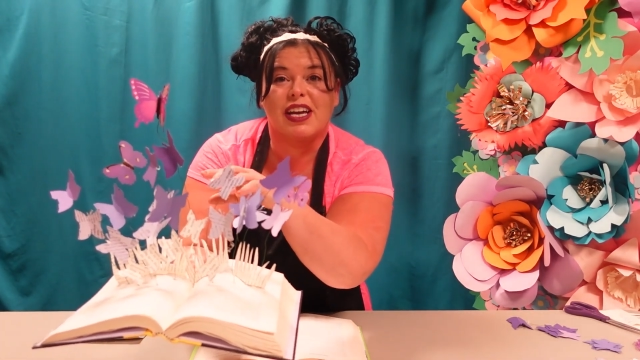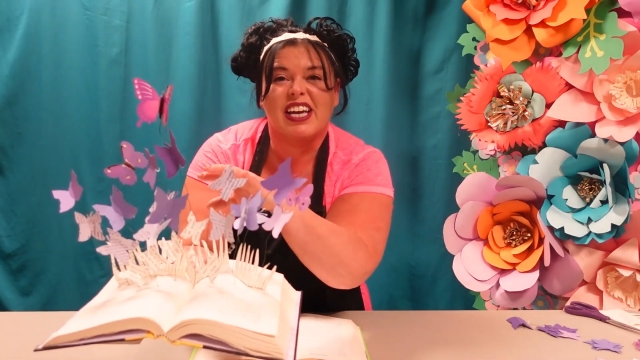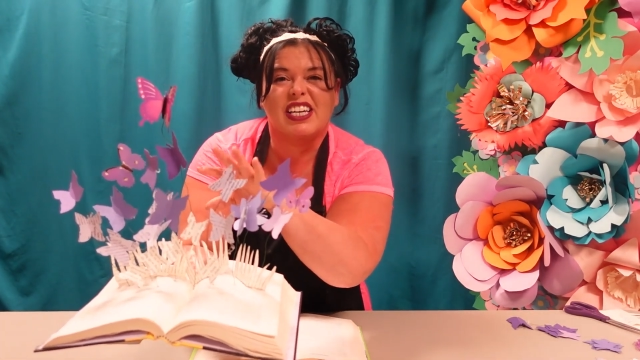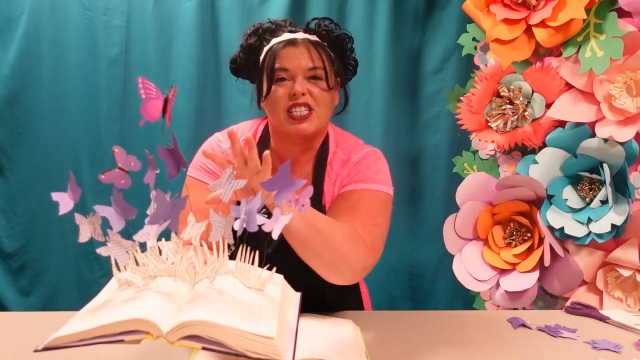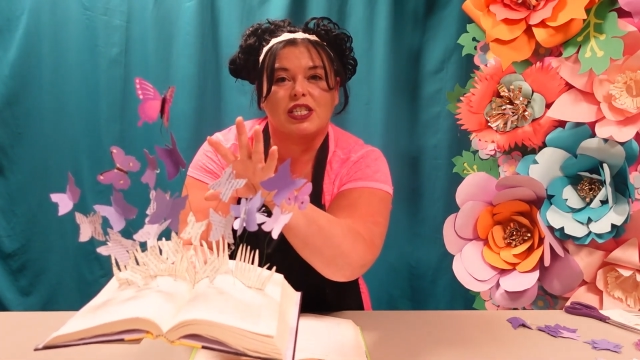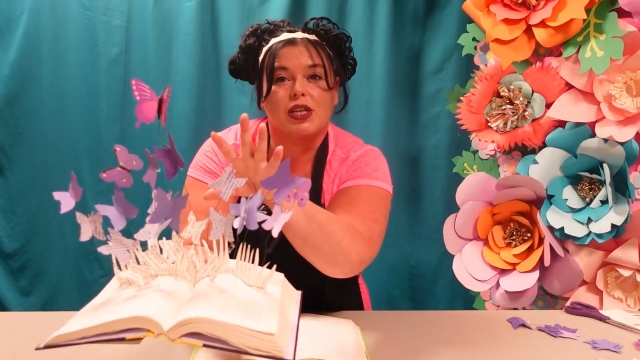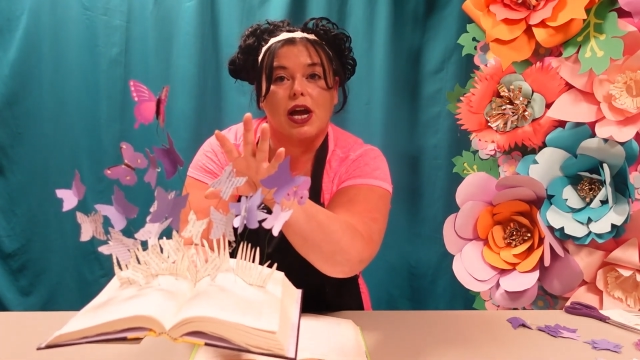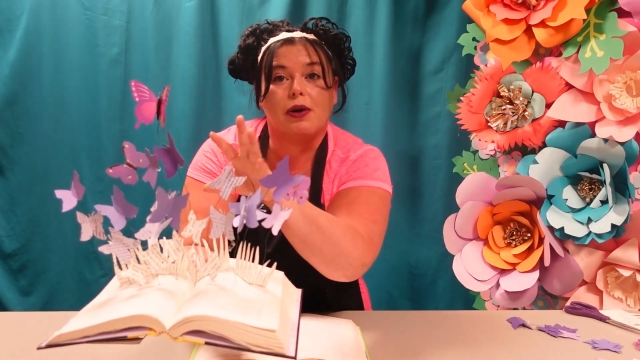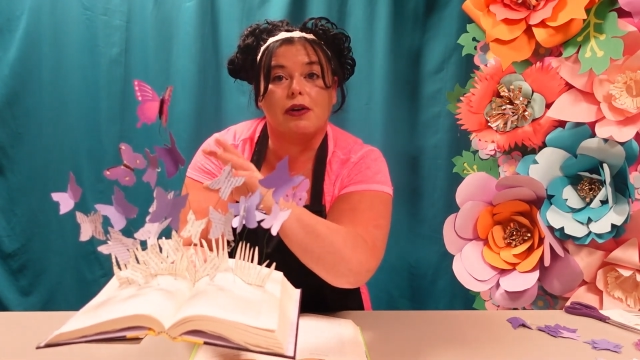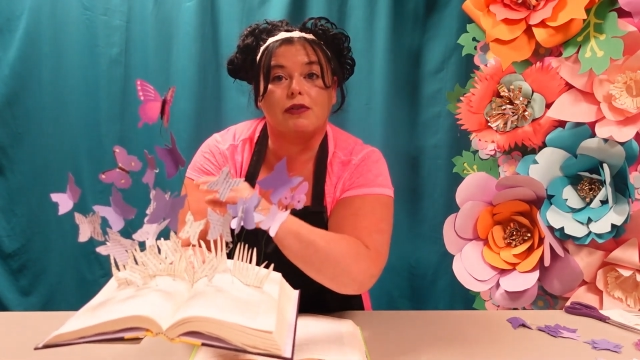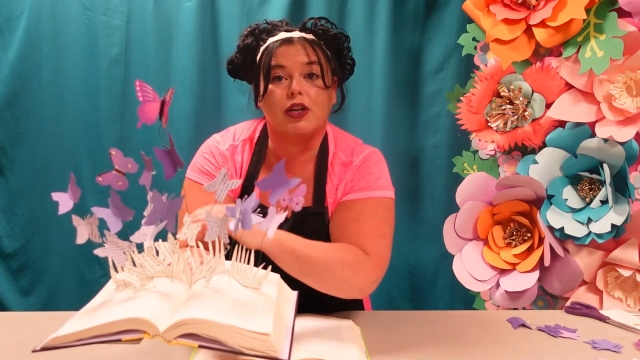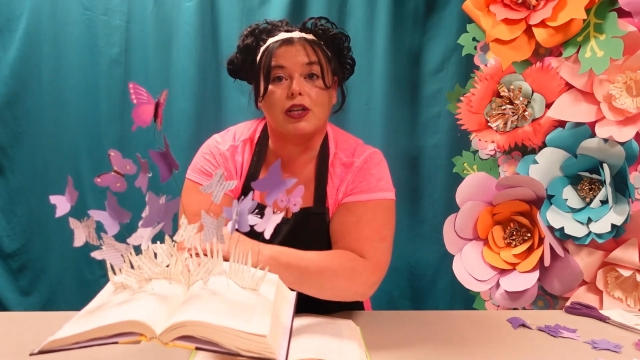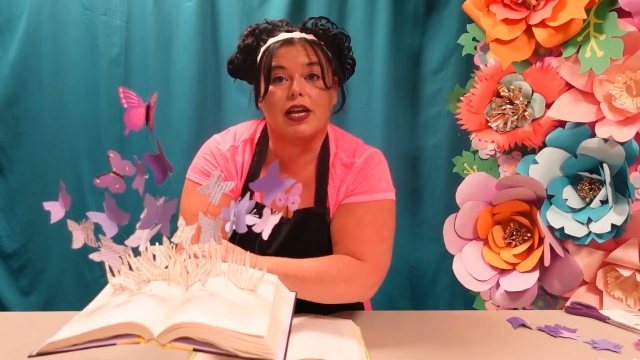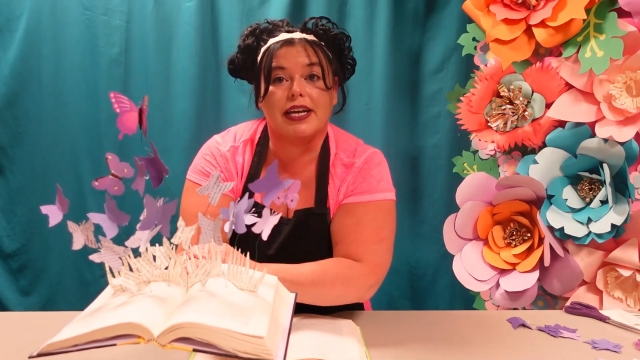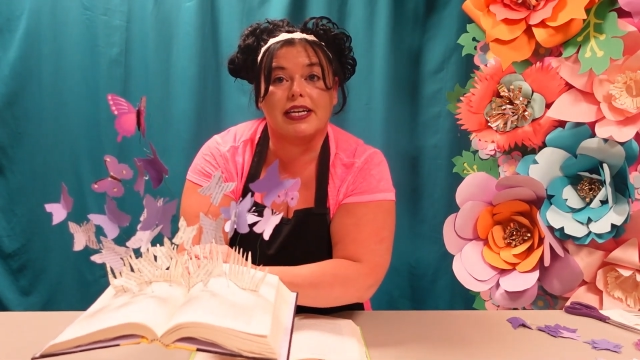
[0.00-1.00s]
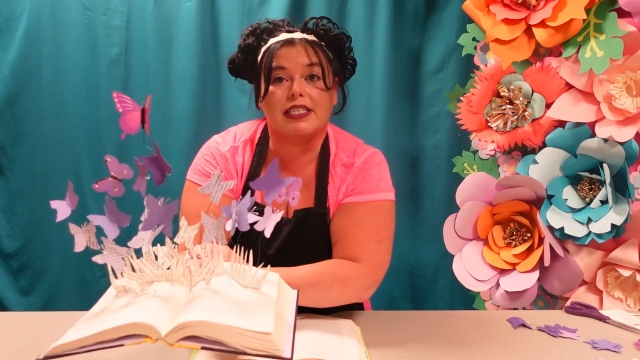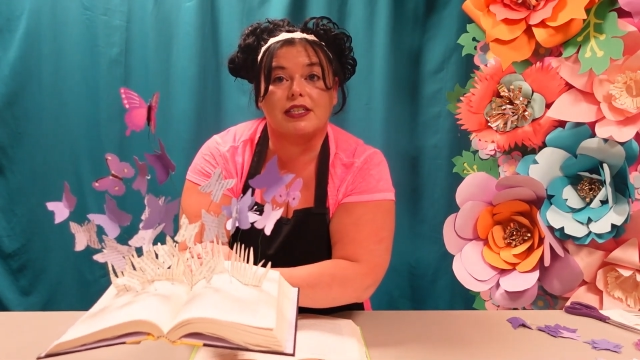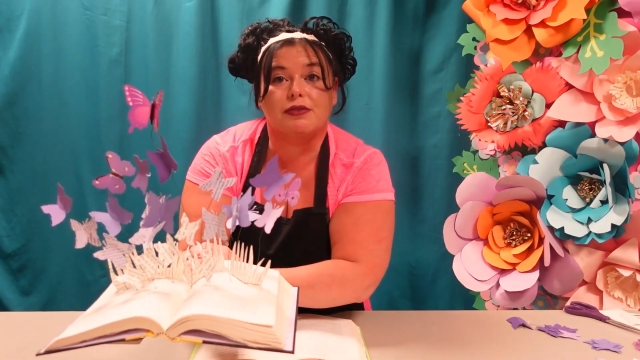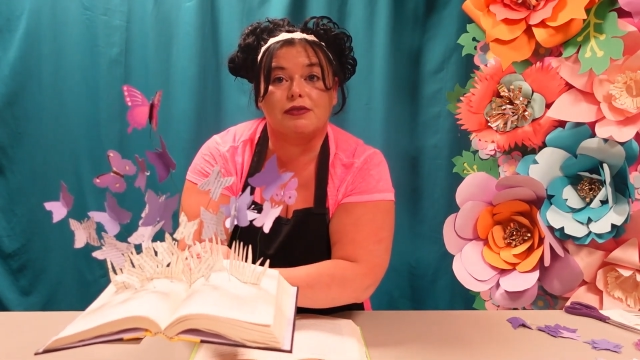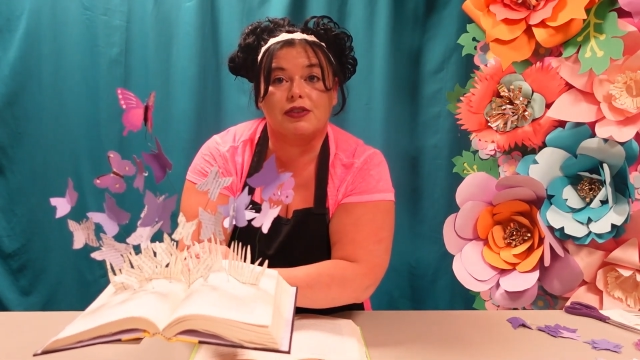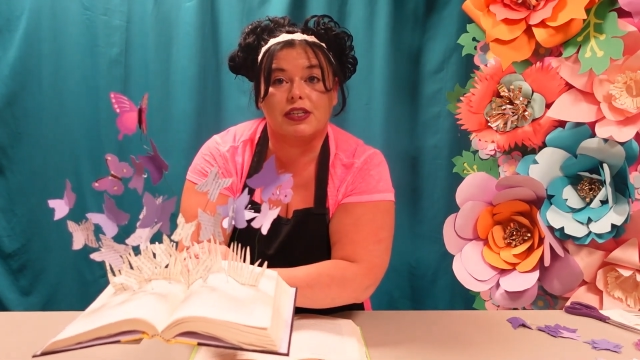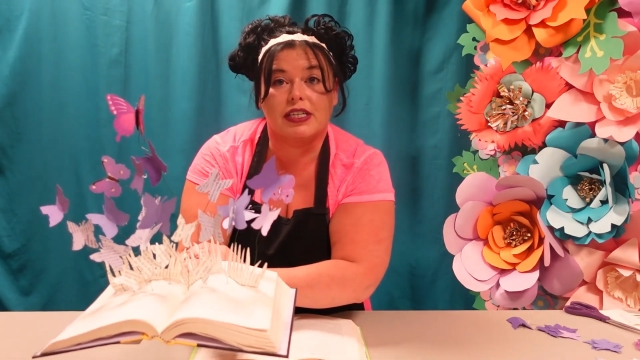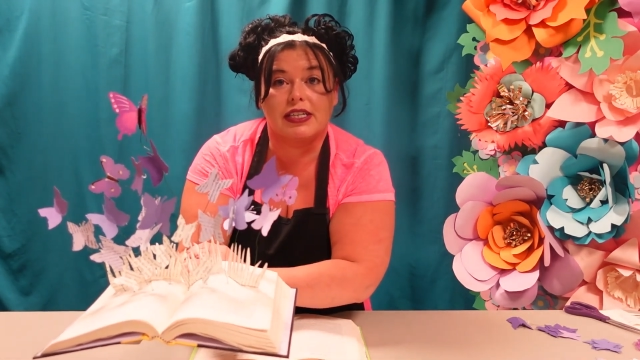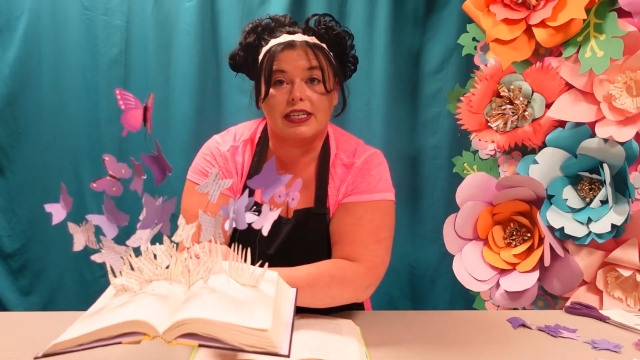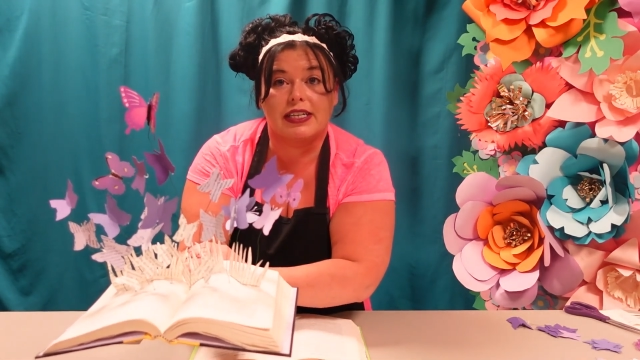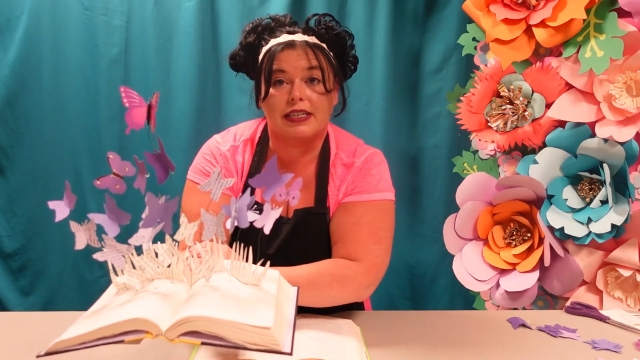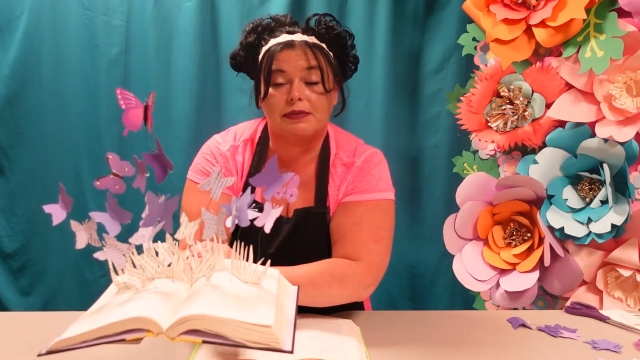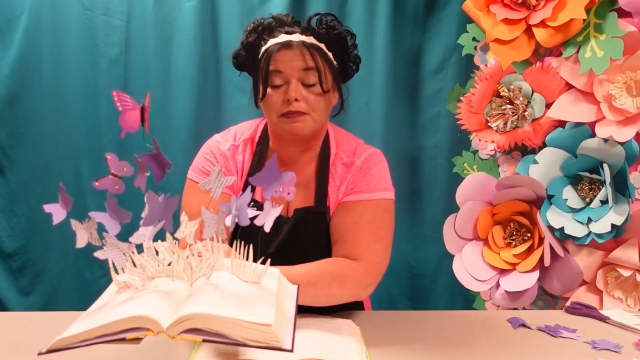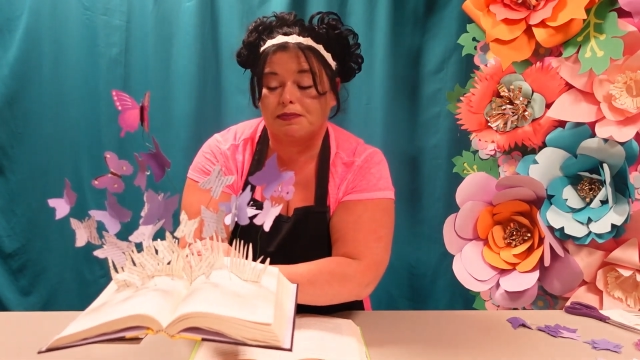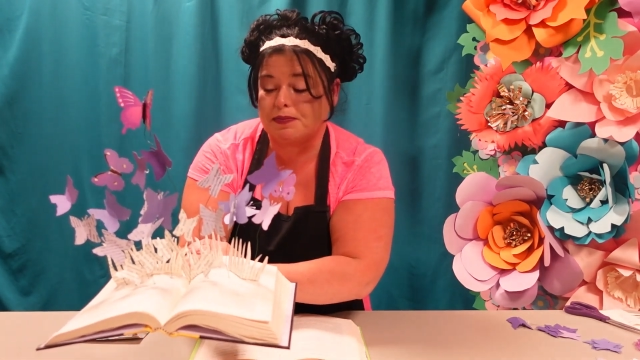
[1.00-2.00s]
just however you like it to fill it
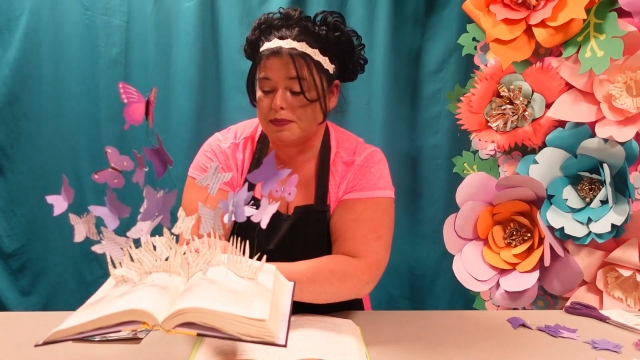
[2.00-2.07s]
in.